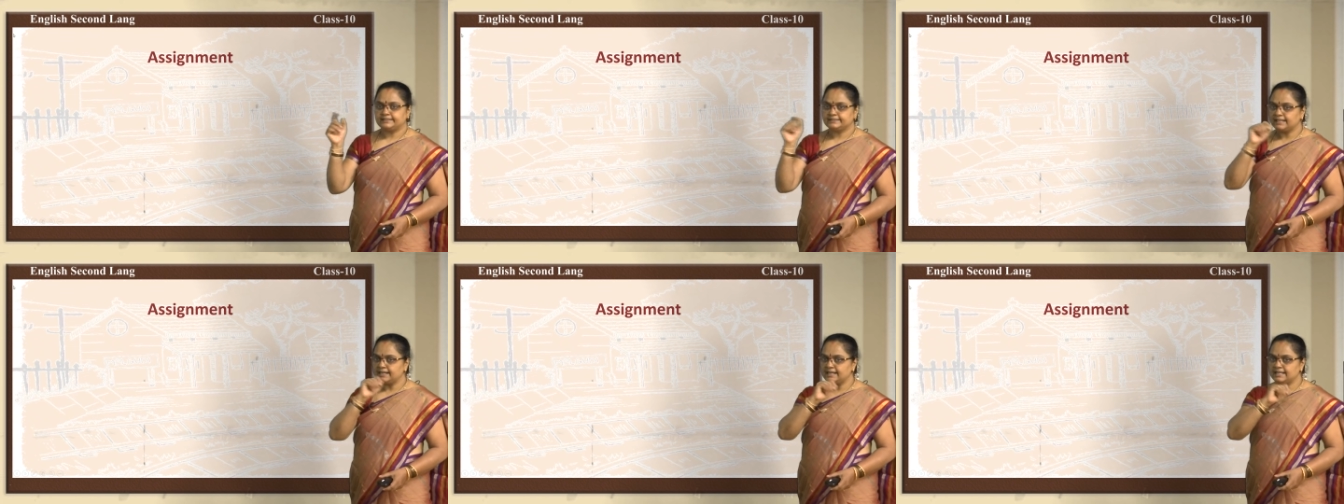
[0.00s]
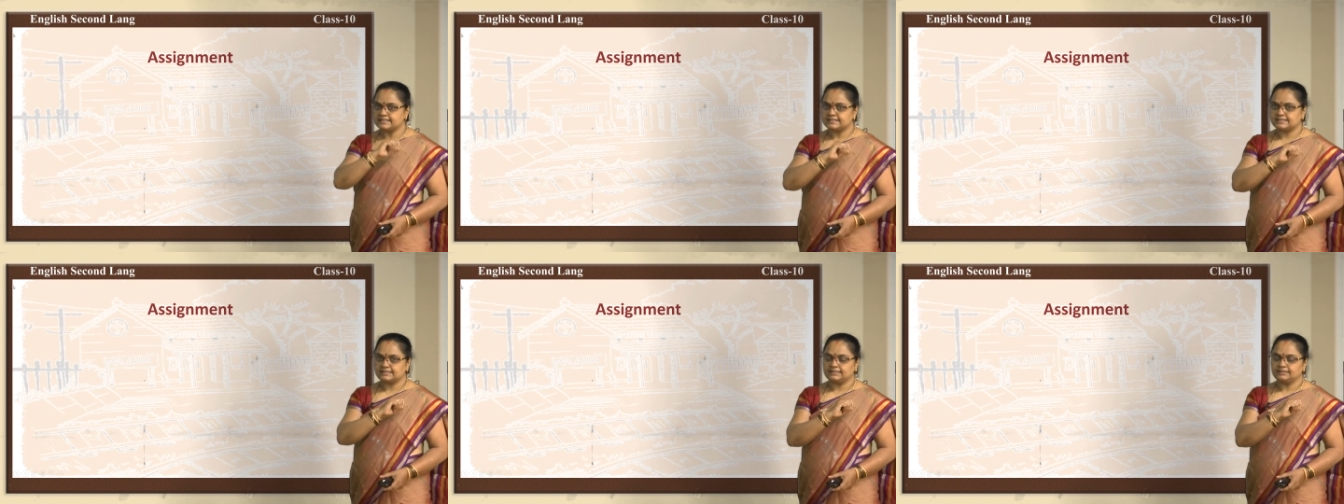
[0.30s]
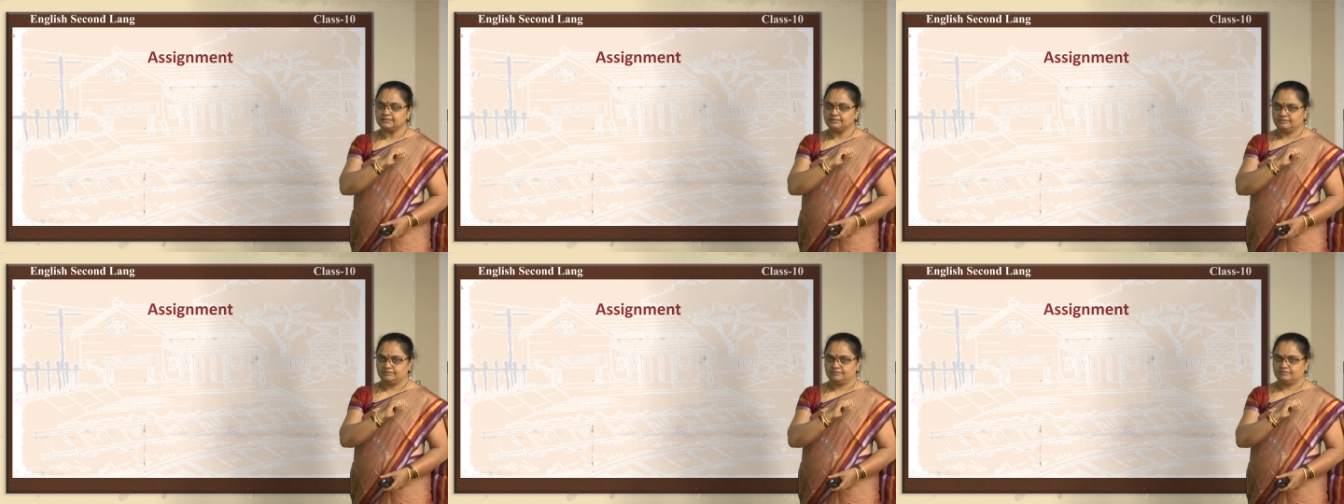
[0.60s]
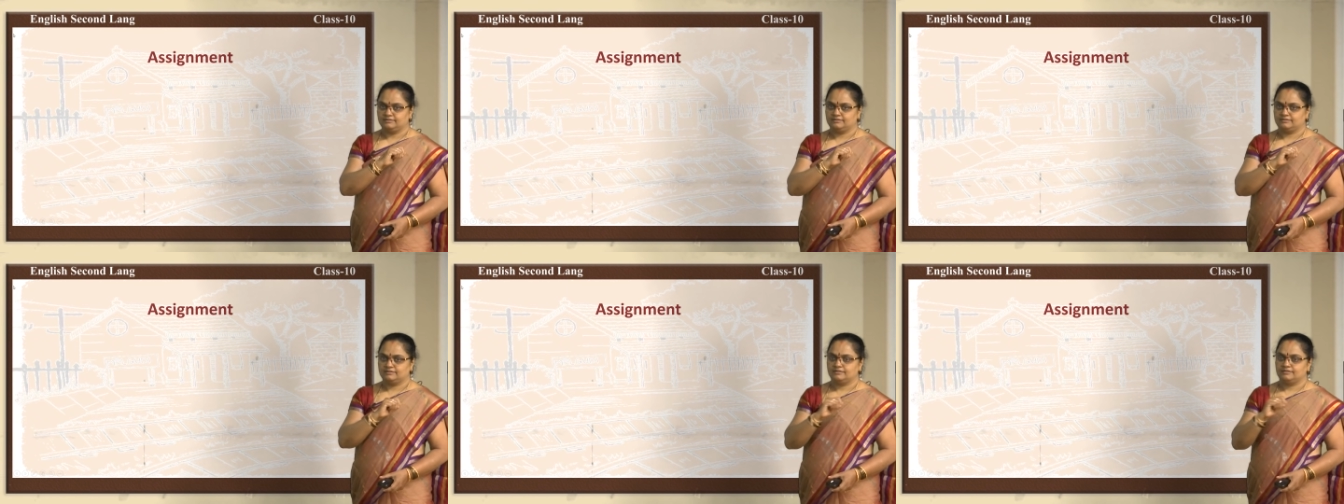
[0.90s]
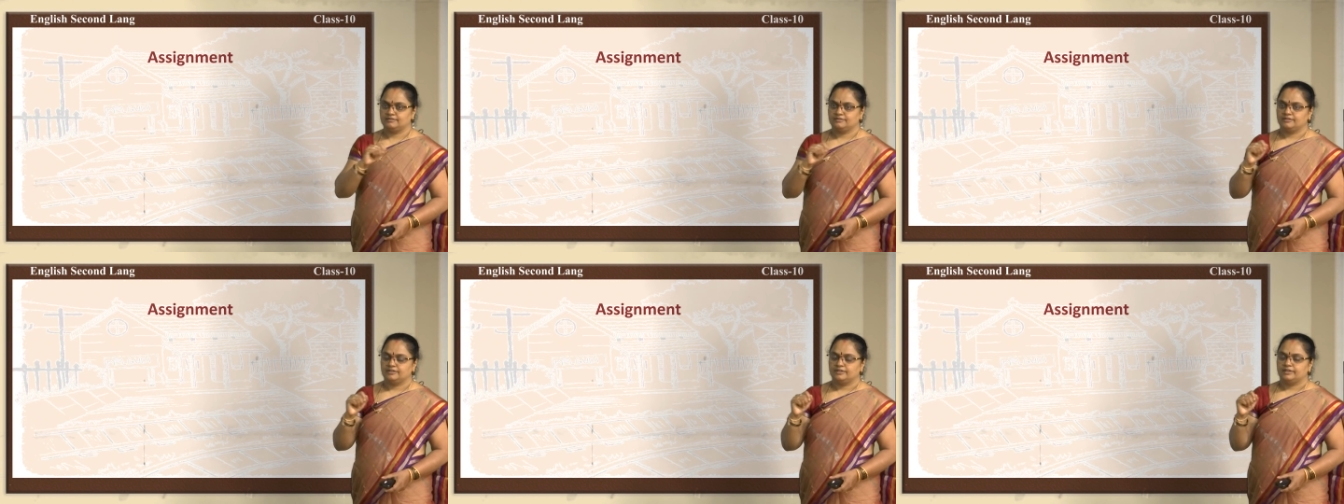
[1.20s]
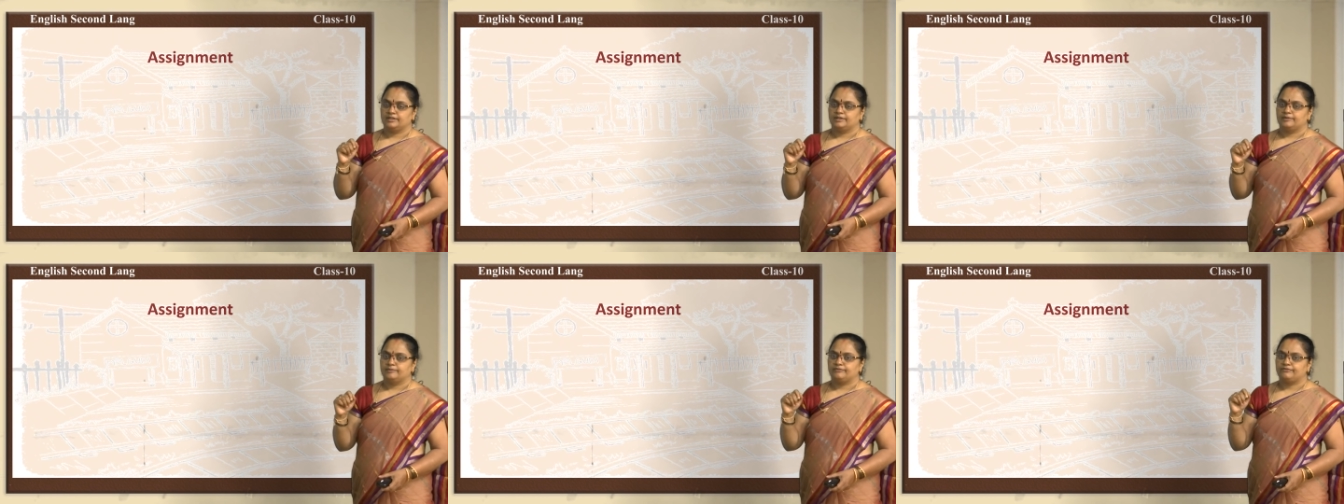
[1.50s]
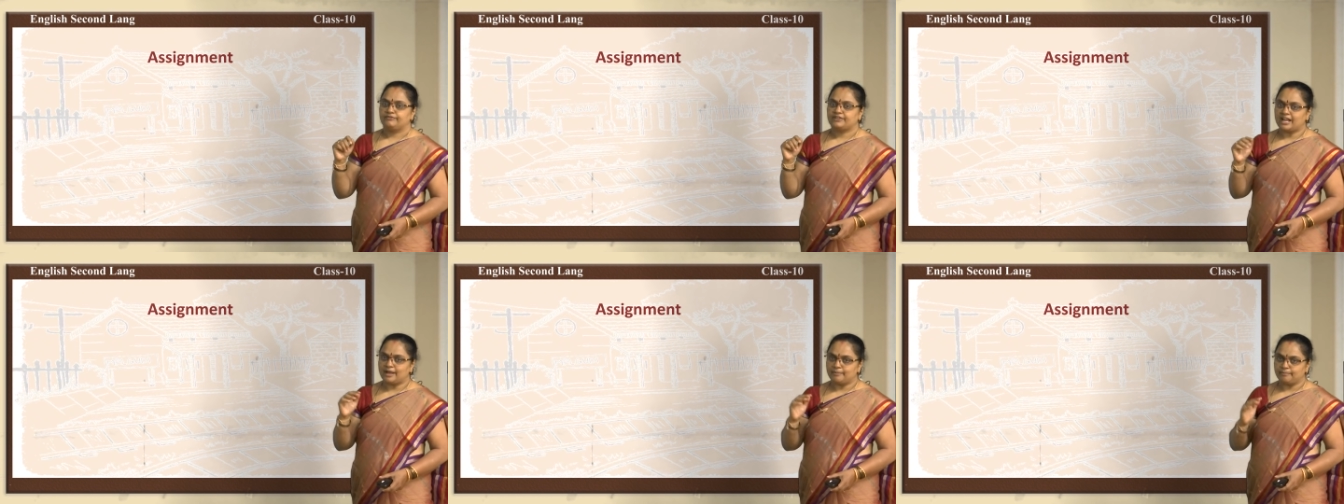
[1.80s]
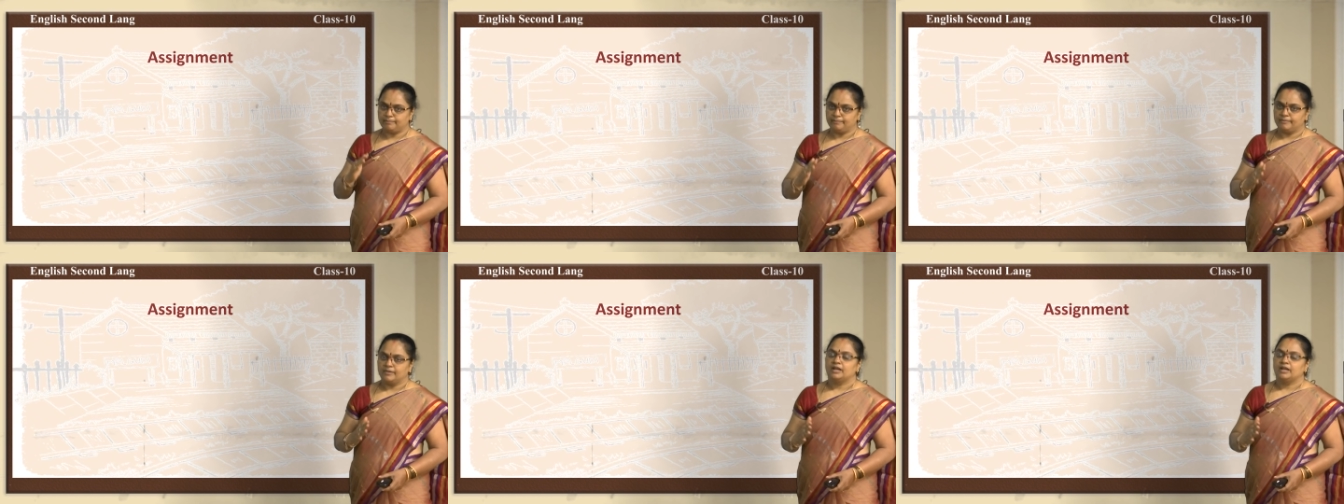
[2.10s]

the lesson from